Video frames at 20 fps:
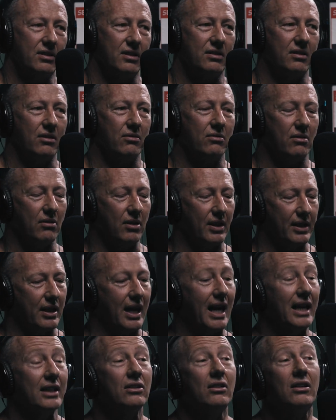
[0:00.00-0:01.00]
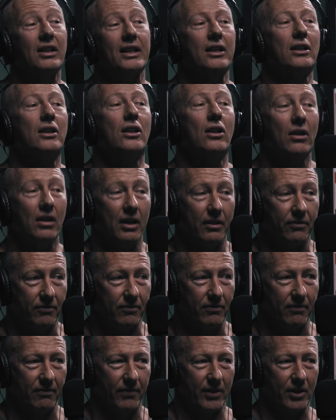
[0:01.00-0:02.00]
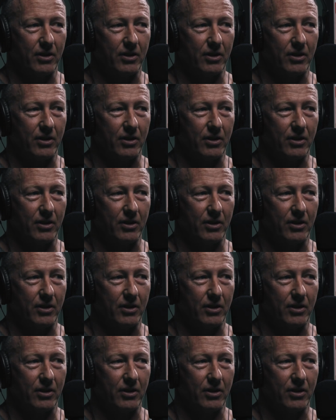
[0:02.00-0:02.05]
Just like, unlike life,